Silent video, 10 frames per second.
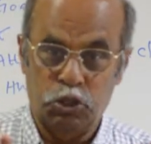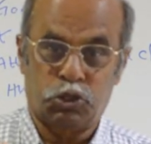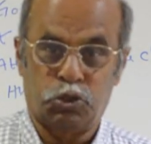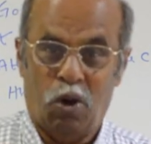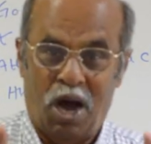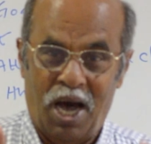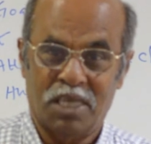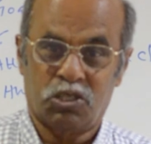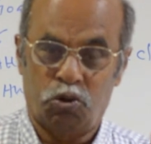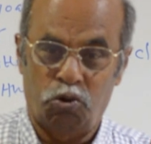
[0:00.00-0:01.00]
used to
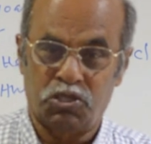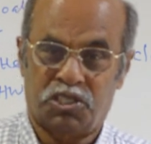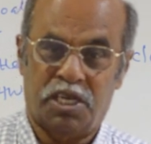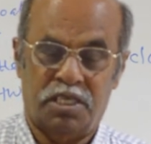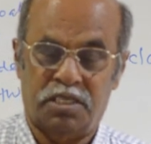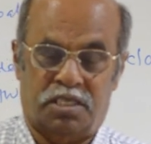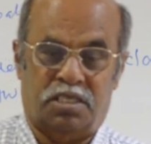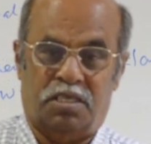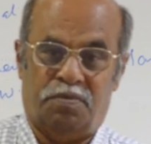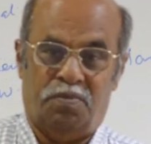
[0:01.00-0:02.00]
ask
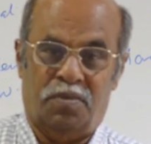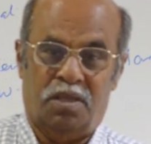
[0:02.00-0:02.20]
questions.